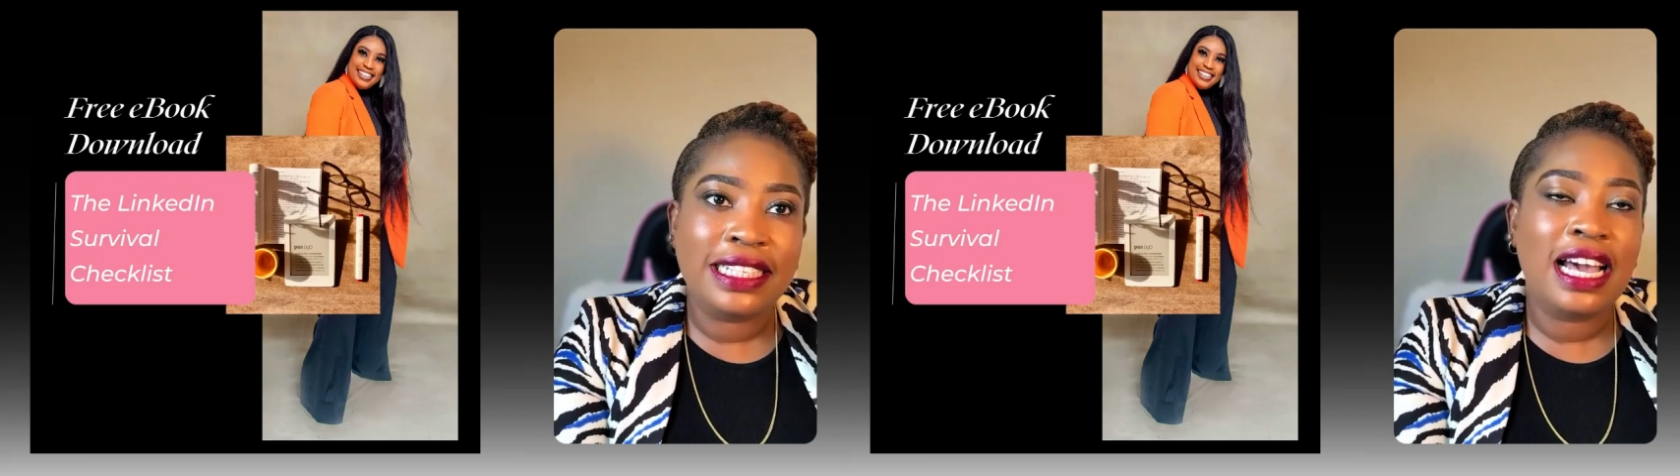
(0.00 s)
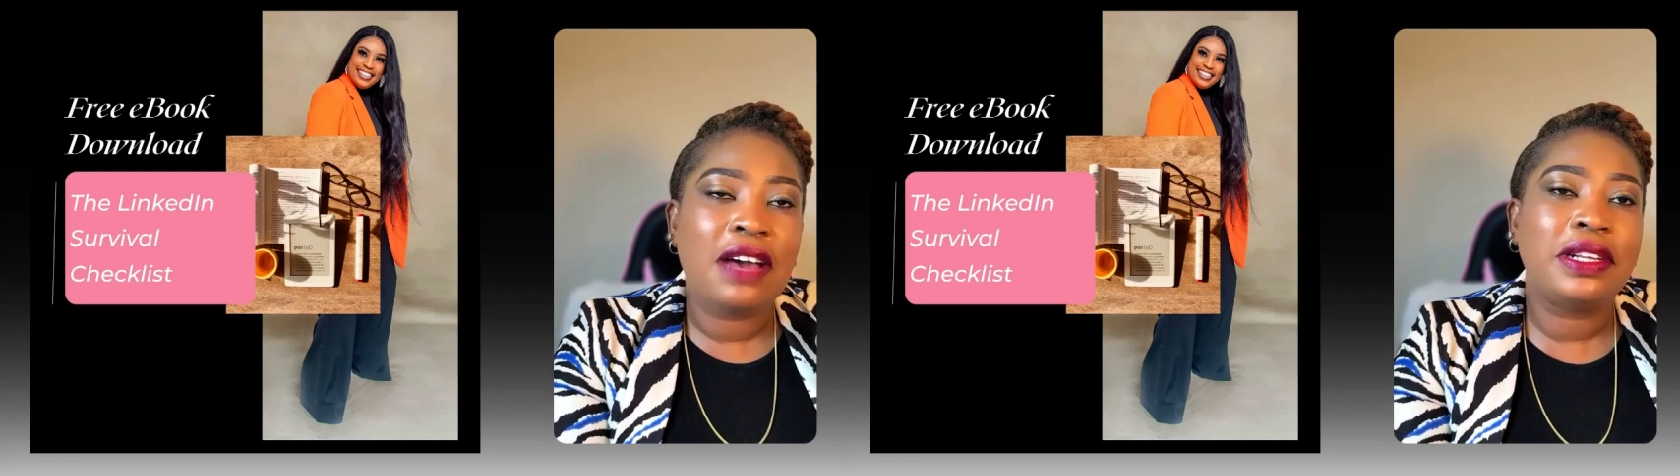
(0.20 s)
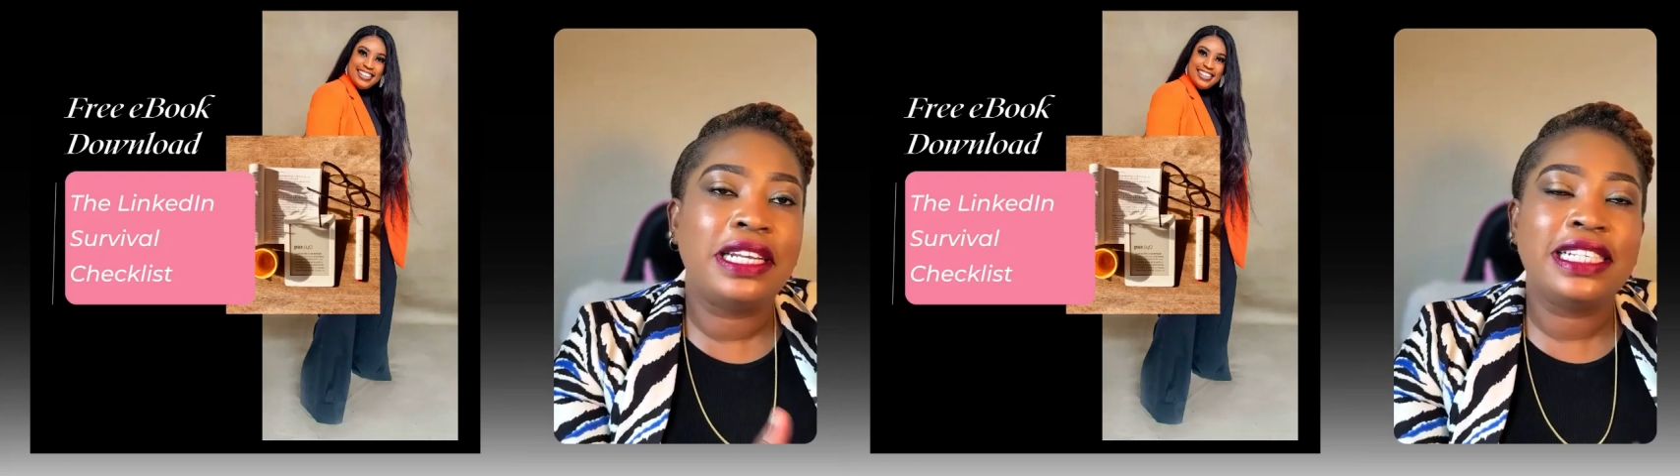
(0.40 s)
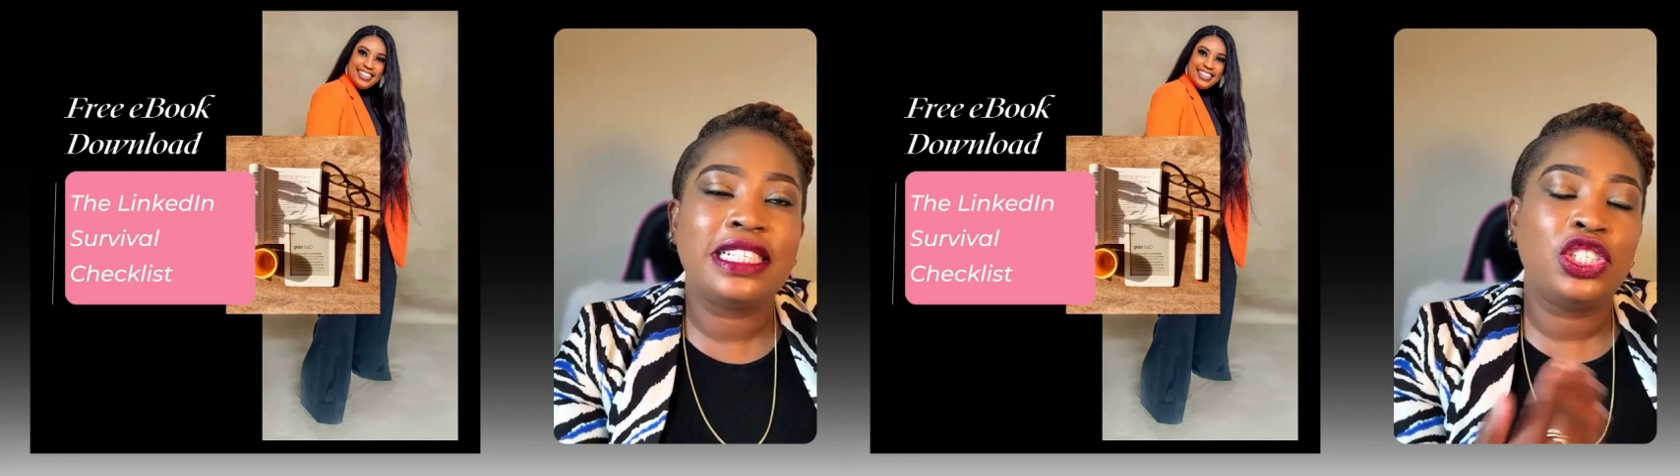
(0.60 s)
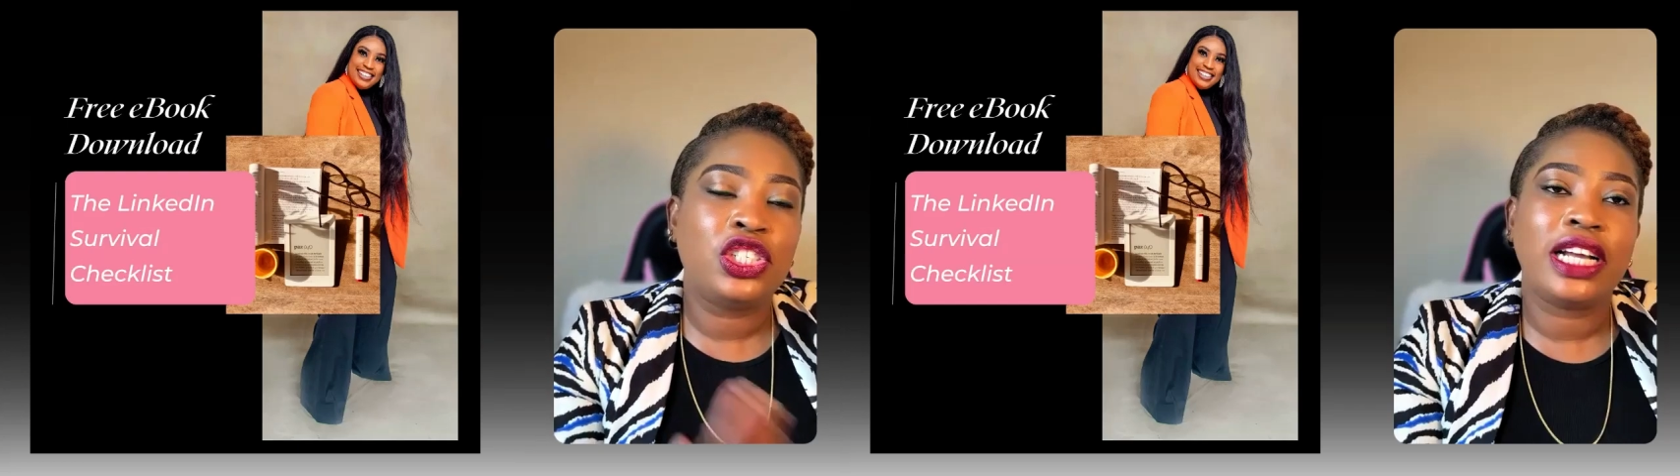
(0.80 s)
I have a
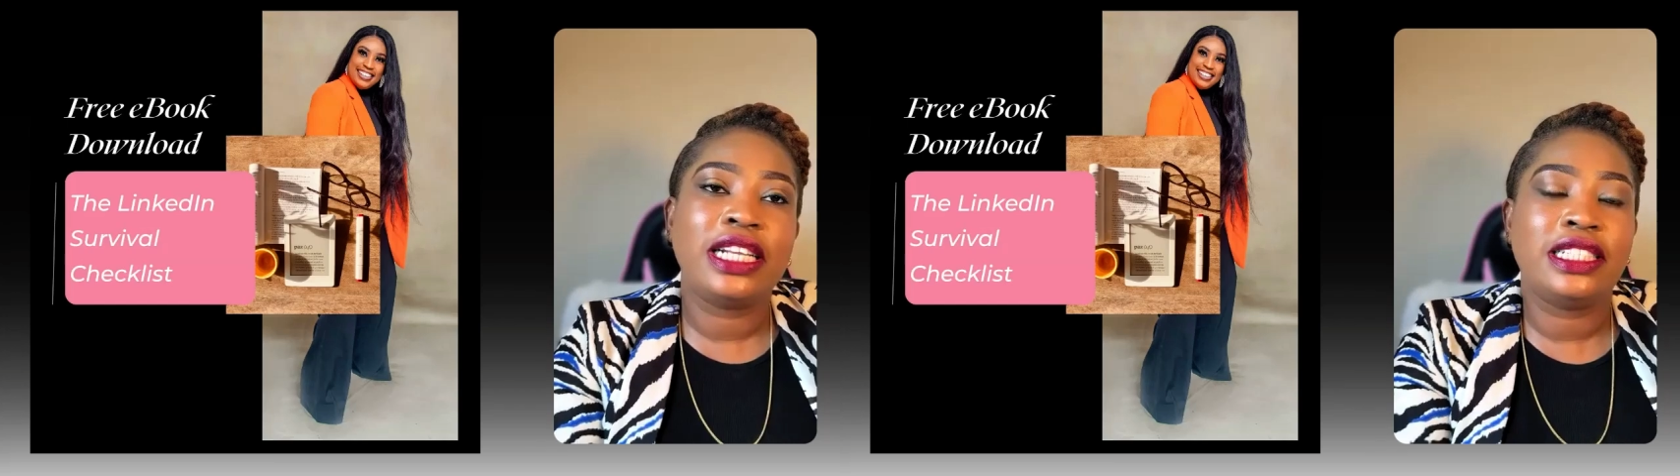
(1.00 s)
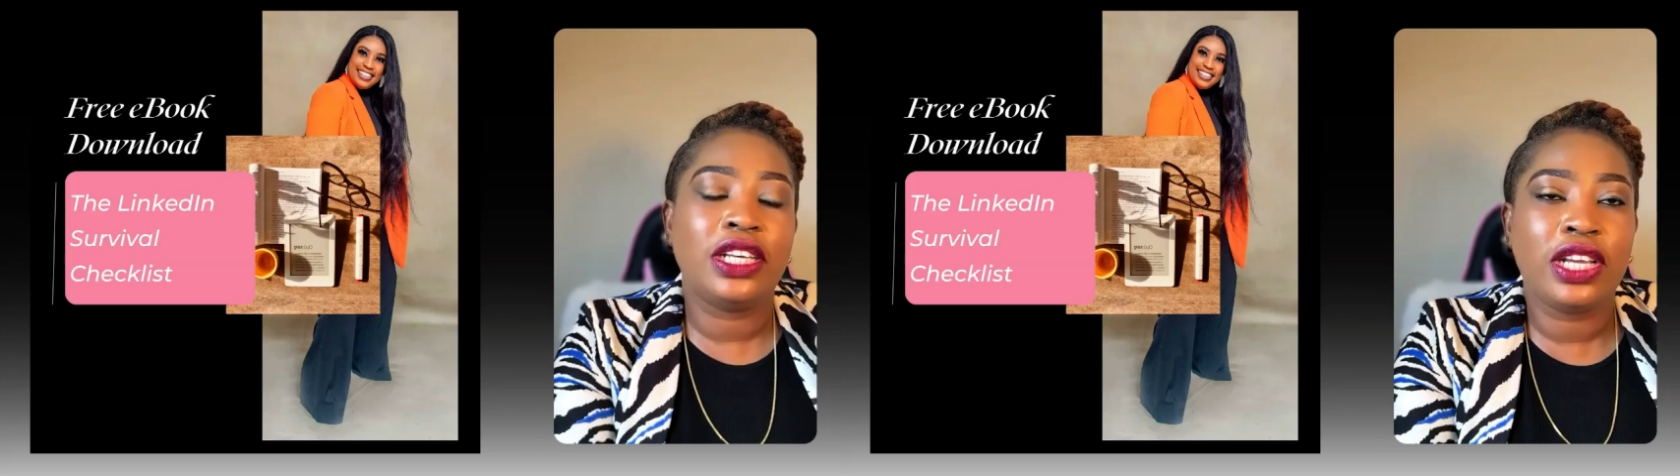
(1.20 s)
LinkedIn checklist that